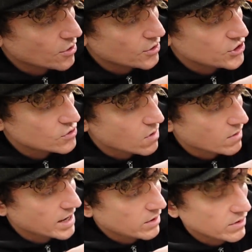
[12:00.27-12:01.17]

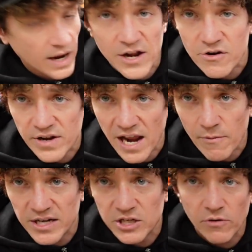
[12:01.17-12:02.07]
URL and your
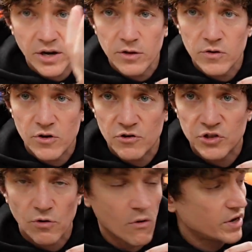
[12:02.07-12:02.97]
gateway token. You just
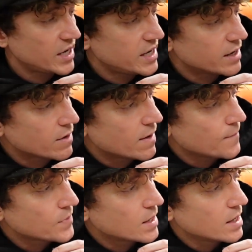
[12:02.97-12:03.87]
throw it in here,
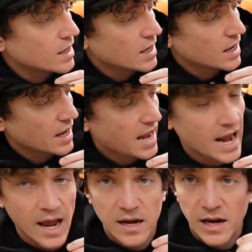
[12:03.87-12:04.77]

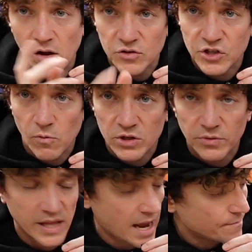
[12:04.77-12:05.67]
and it also works with
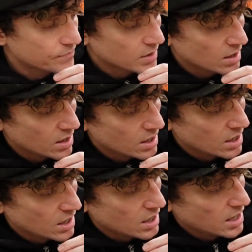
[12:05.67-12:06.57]
that.
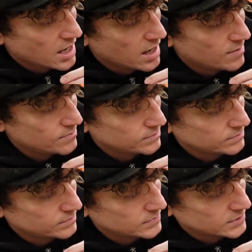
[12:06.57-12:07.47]

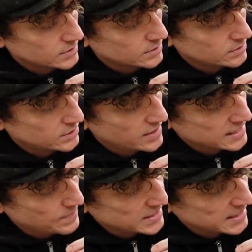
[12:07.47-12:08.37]
So that's
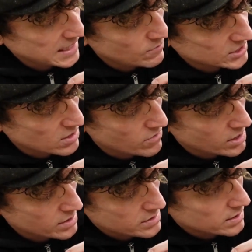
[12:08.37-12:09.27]
basically what's going
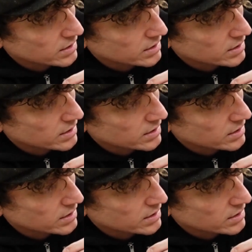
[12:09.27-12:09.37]
on,